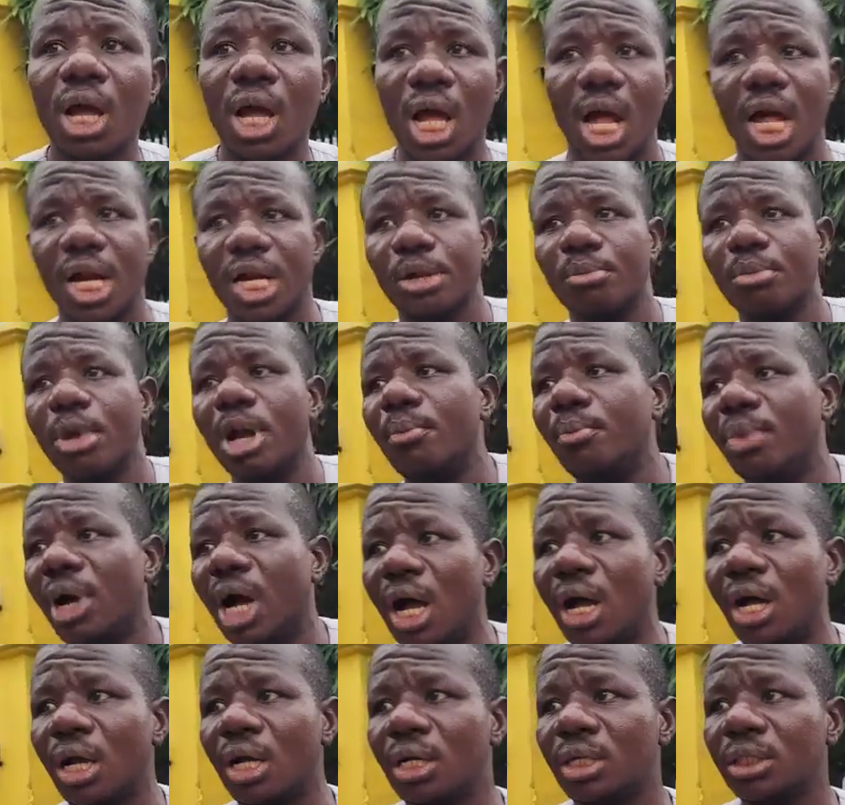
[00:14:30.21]
And
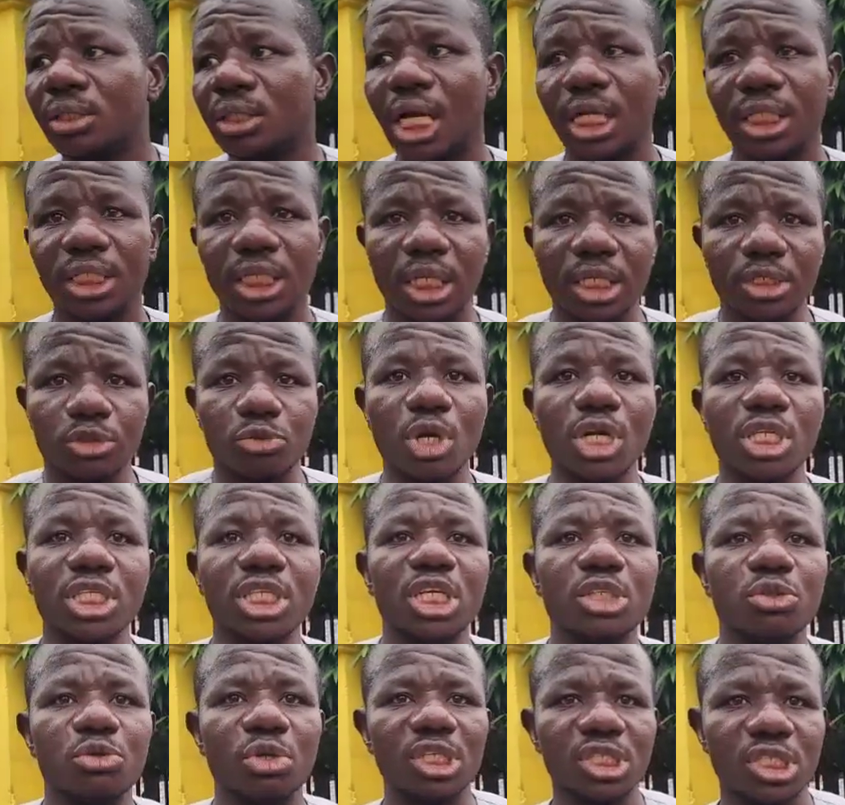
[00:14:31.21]
remember that in
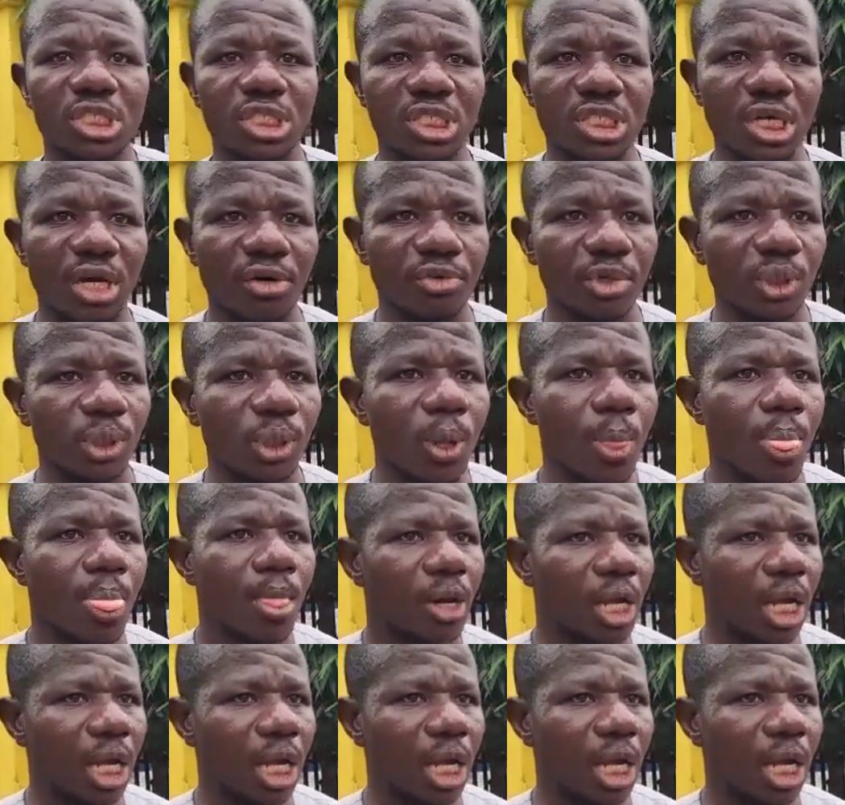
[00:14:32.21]
2027,